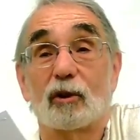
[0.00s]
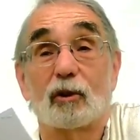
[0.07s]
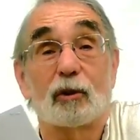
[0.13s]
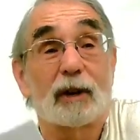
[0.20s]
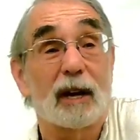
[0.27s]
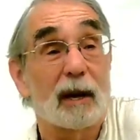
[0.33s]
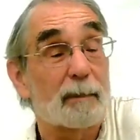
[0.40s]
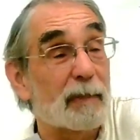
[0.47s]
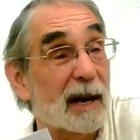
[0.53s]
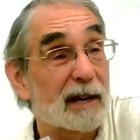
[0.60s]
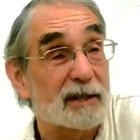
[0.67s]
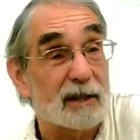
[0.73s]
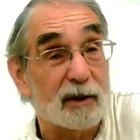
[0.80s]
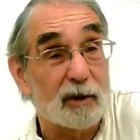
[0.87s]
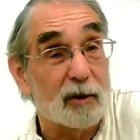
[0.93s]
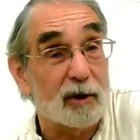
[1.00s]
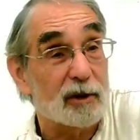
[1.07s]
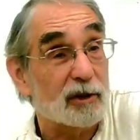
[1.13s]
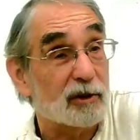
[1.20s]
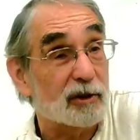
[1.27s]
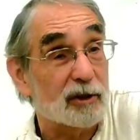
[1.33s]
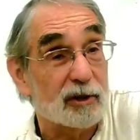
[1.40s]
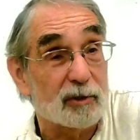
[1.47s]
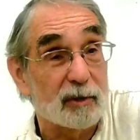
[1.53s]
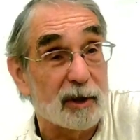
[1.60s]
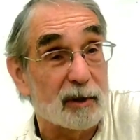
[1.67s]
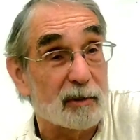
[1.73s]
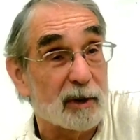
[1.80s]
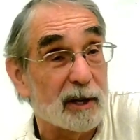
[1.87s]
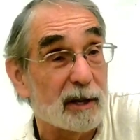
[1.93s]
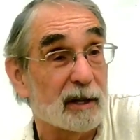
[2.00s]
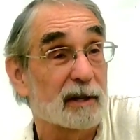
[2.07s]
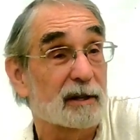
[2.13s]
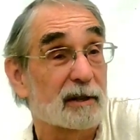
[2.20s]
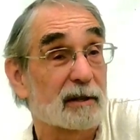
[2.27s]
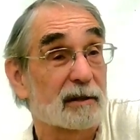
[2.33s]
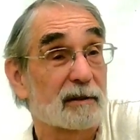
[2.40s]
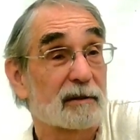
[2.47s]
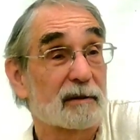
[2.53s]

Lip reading: You can't pass the course just doing the readings.